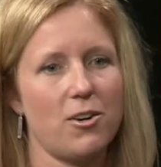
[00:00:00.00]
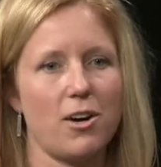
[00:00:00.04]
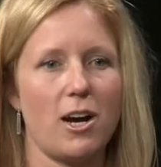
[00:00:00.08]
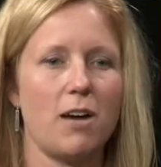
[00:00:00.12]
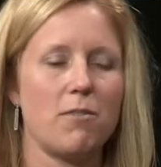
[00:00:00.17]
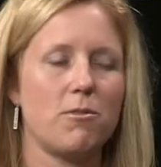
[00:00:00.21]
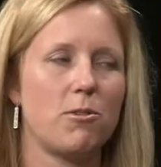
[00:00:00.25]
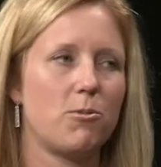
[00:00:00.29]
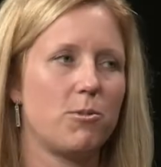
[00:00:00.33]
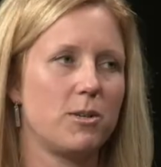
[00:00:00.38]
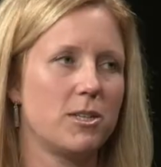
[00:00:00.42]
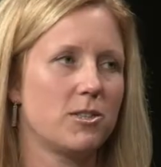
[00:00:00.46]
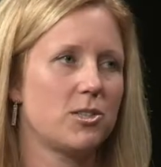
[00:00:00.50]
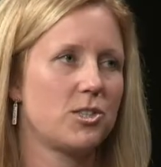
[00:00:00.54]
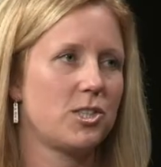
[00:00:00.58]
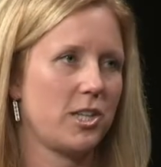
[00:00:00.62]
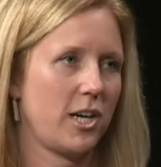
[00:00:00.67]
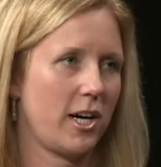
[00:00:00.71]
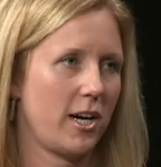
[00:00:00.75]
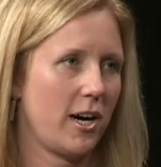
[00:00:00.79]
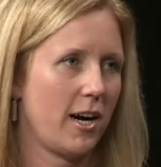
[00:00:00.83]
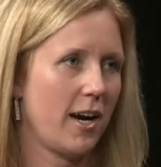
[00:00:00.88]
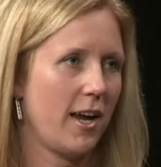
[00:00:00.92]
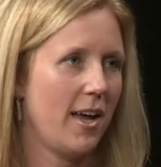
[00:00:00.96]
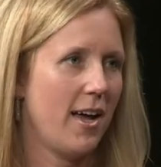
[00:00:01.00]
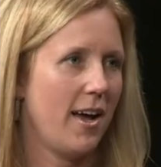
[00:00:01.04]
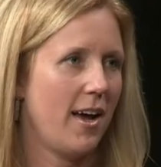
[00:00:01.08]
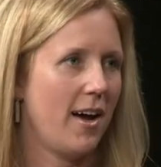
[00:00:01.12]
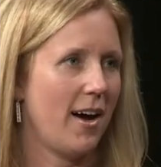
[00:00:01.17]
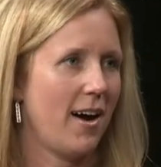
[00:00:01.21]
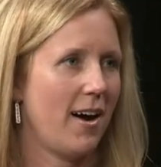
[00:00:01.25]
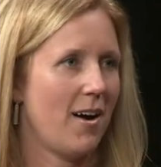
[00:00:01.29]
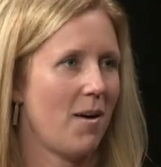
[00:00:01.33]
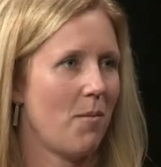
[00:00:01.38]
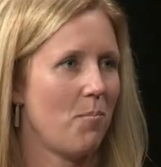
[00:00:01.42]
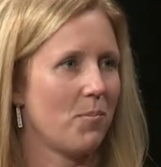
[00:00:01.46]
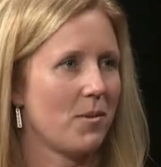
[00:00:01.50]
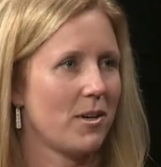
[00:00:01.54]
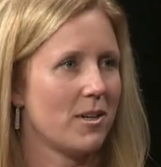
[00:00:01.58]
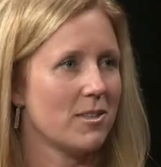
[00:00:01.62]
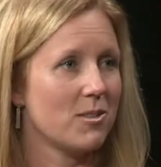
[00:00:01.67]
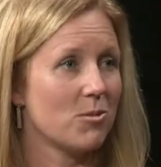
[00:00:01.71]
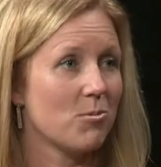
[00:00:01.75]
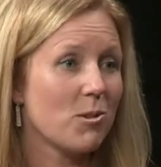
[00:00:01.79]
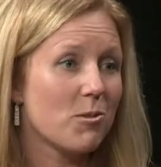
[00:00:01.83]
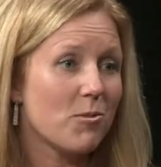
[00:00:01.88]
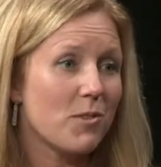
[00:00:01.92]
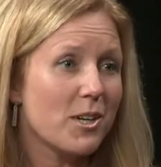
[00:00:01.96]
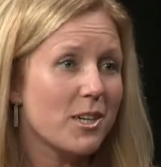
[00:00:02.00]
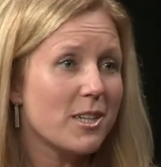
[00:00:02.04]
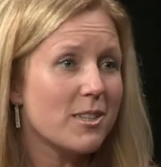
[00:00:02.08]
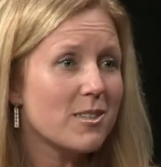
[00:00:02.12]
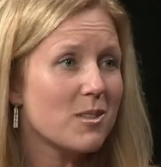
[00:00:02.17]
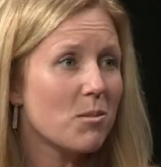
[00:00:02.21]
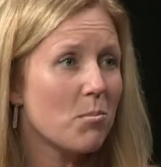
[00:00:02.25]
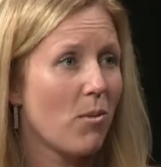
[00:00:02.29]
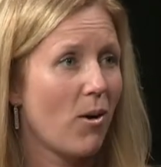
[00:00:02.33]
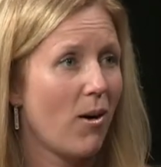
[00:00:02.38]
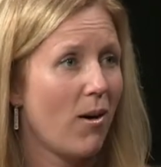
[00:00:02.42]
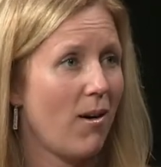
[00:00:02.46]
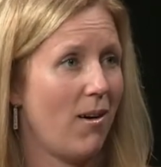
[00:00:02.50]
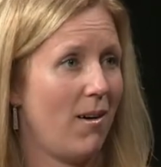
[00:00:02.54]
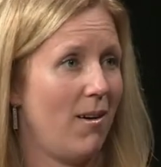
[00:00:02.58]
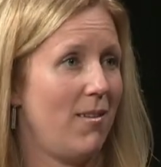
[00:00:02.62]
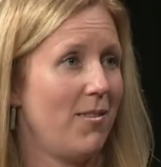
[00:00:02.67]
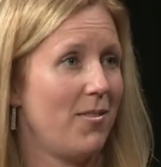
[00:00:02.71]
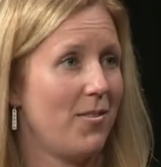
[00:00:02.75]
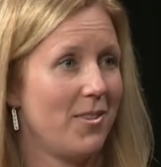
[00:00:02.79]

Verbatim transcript: have a wheelchair because mm -hmm. um, we're very small.